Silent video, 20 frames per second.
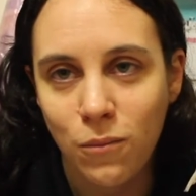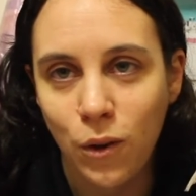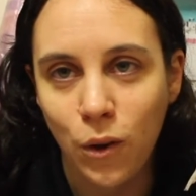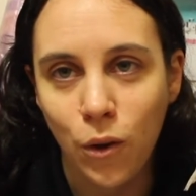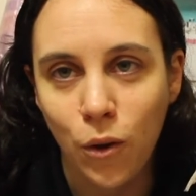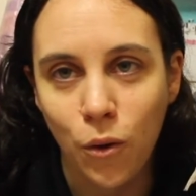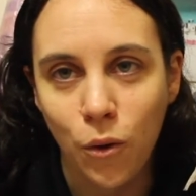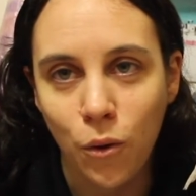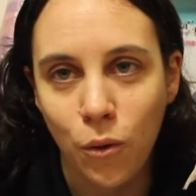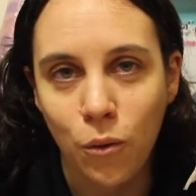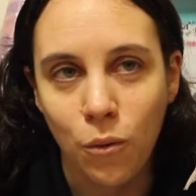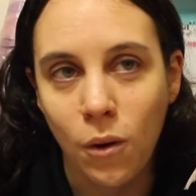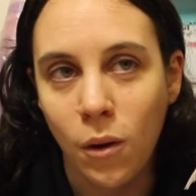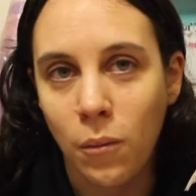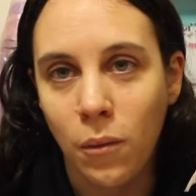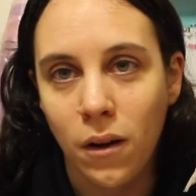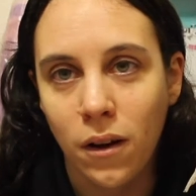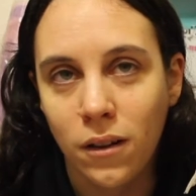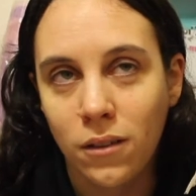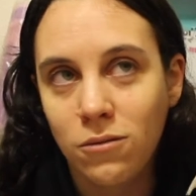you
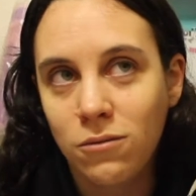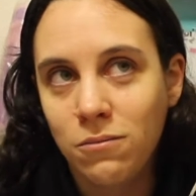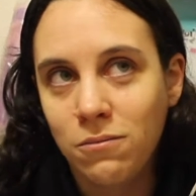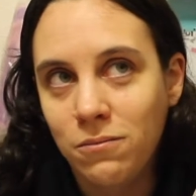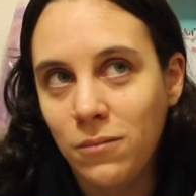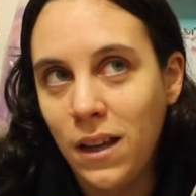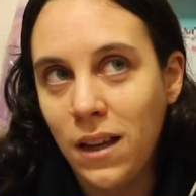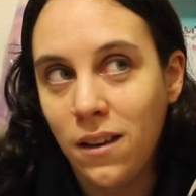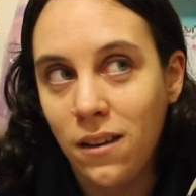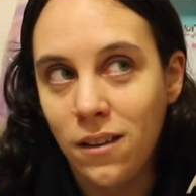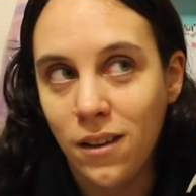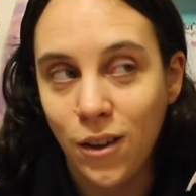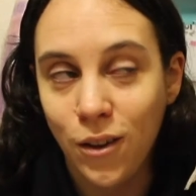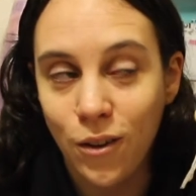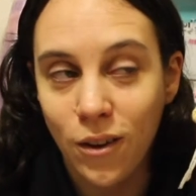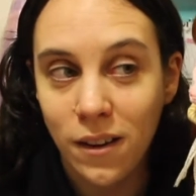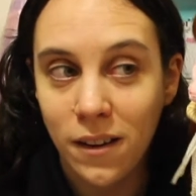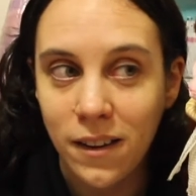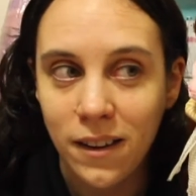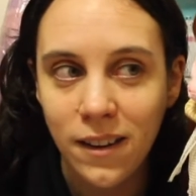about anything
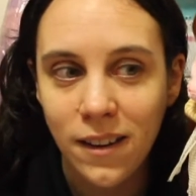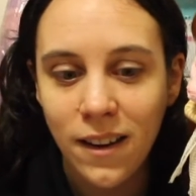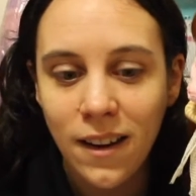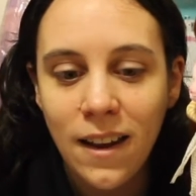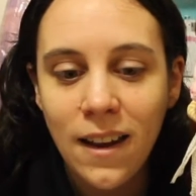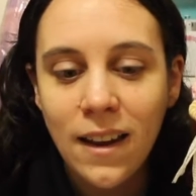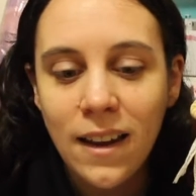you like.